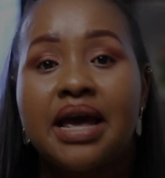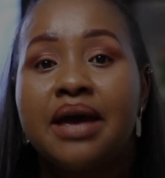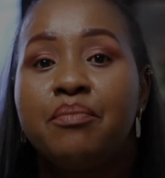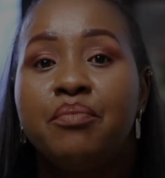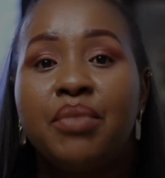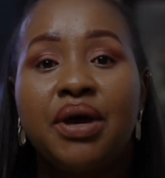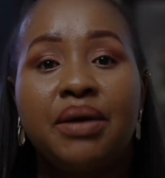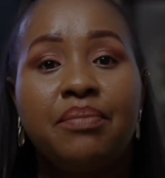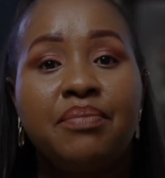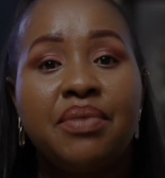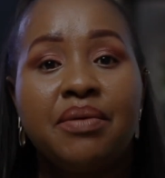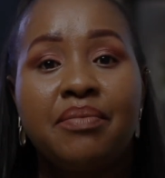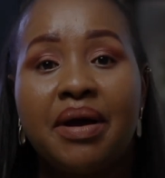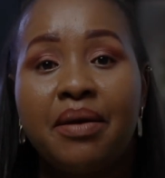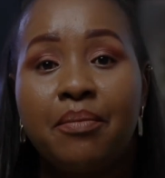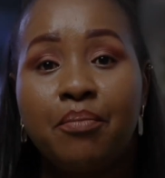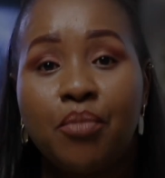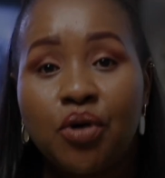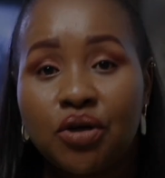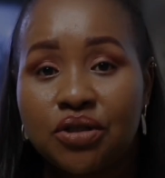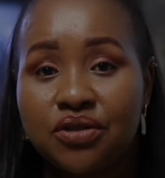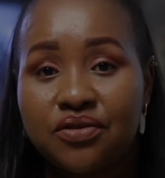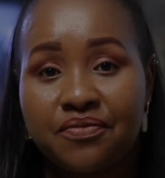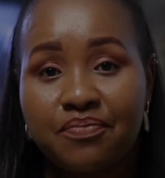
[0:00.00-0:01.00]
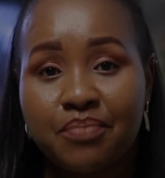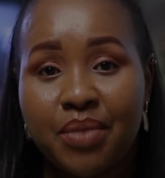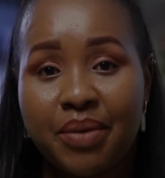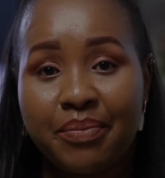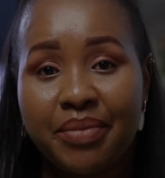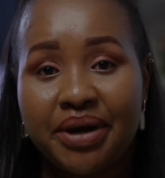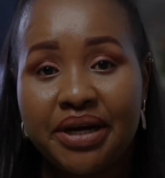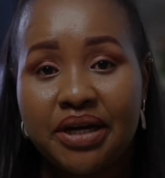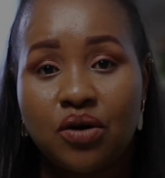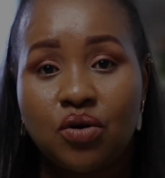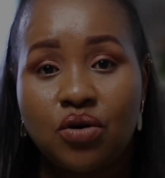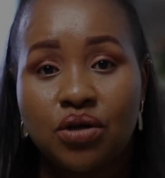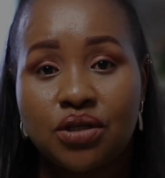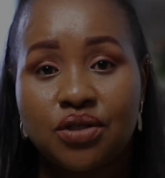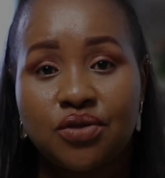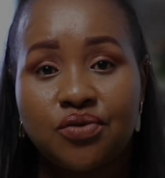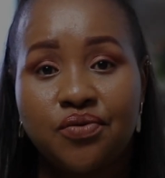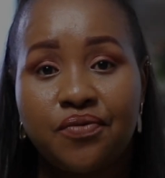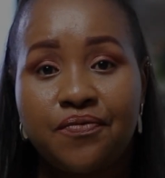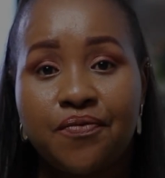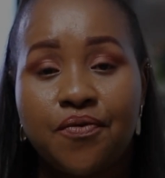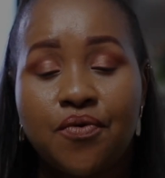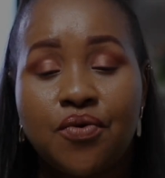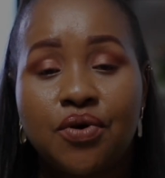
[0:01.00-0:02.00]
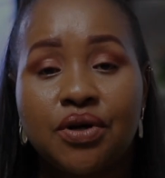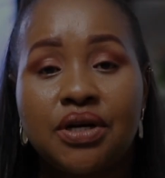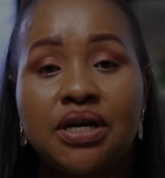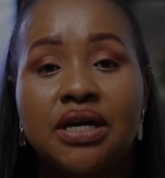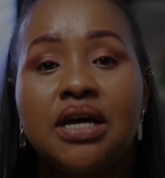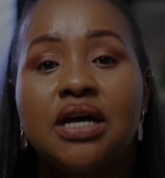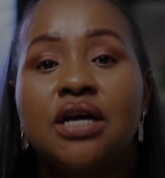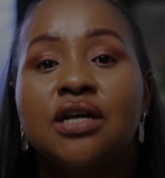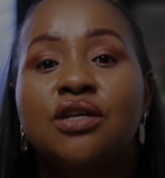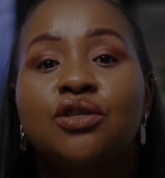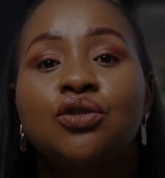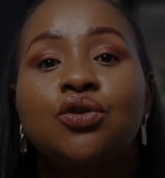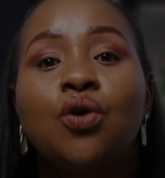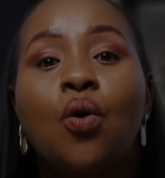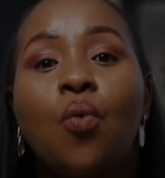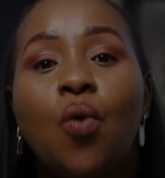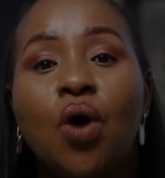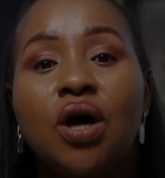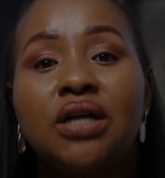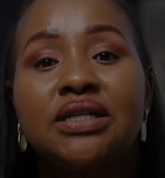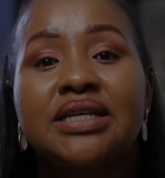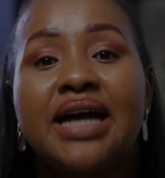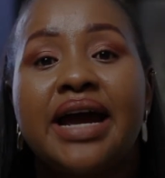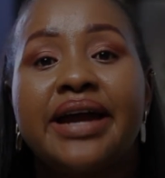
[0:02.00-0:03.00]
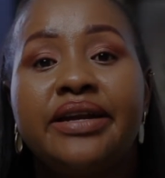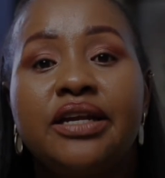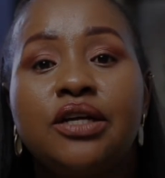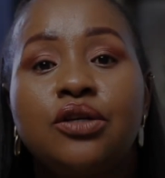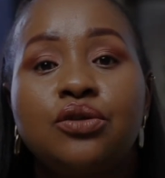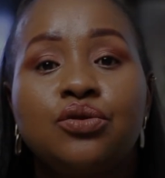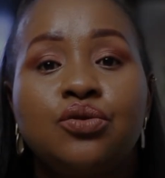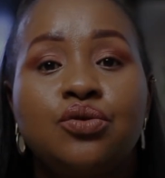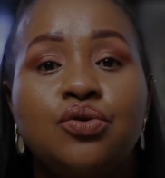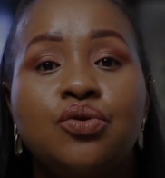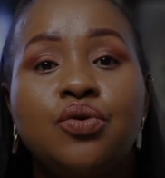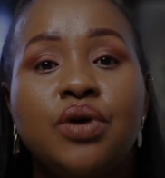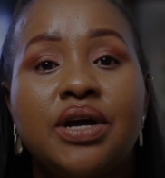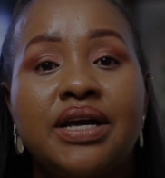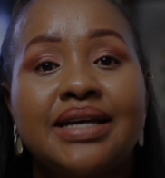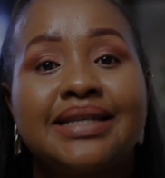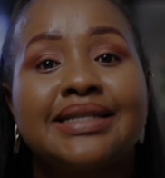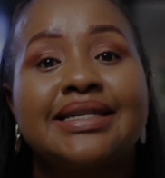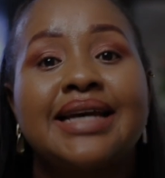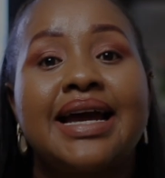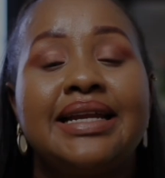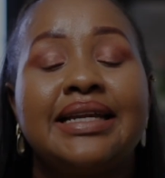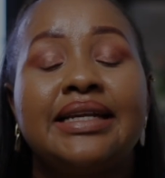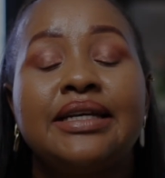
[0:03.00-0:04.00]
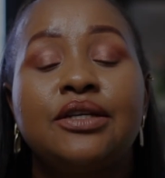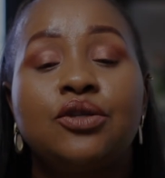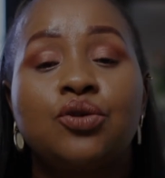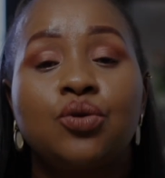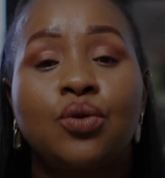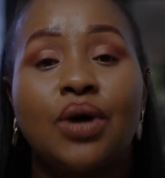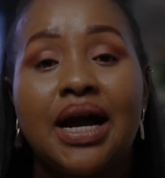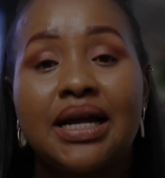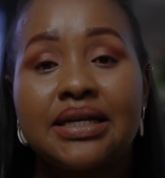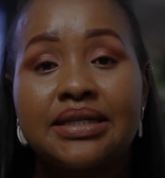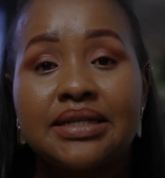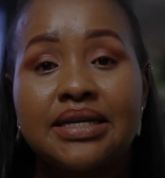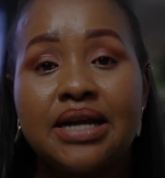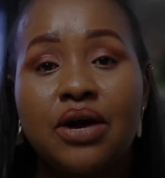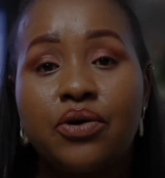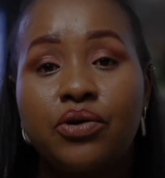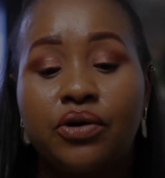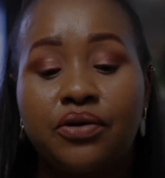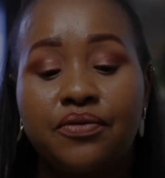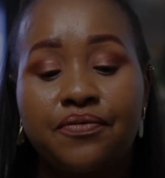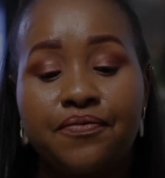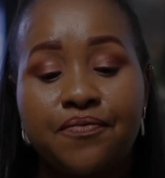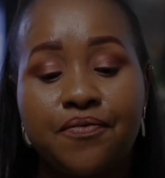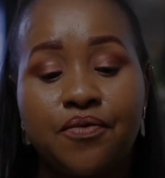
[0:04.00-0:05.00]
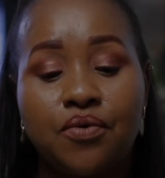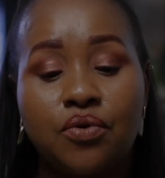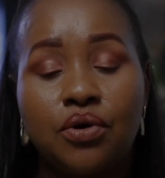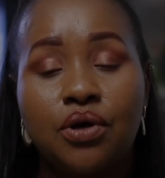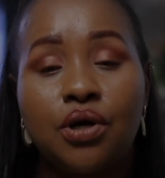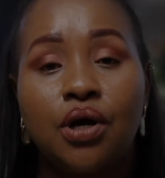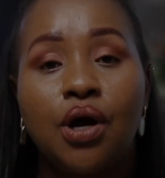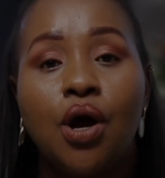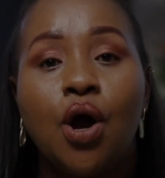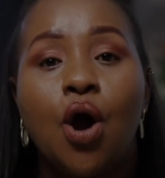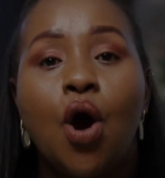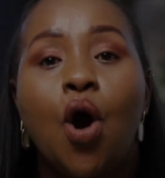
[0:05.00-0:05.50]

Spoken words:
Maybe most of my money goes to food, so what I need to do is I need to cut down on food,